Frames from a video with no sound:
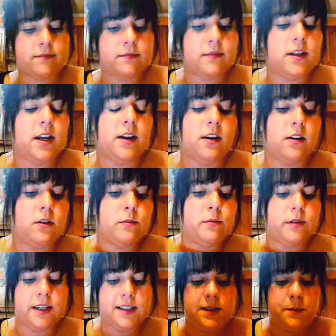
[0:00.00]
any other
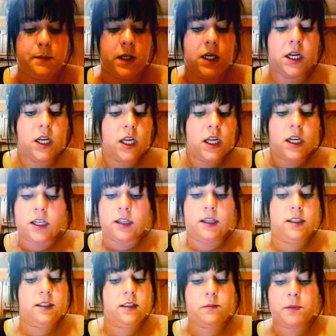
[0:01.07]
place. But
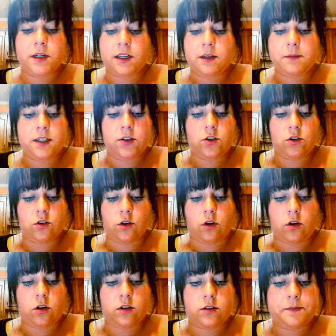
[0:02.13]
this is pretty much
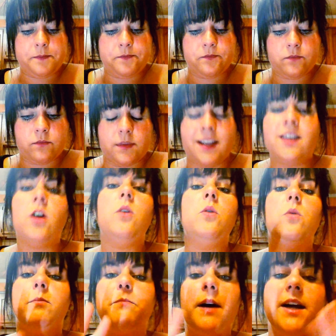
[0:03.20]
all.
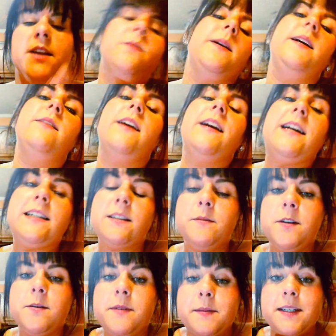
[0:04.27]
By the way, they asked
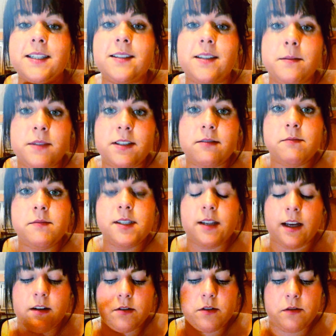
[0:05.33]
me about my symptoms.
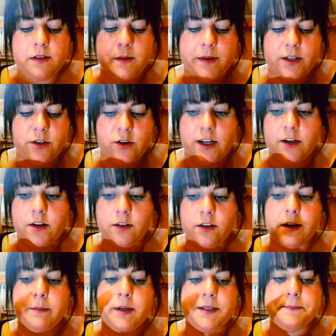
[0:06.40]
I don't know if I mentioned that
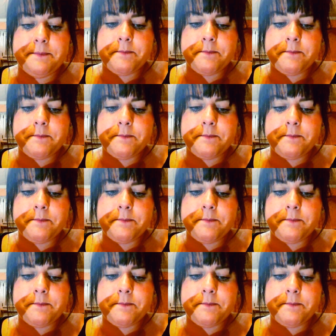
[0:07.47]
earlier, but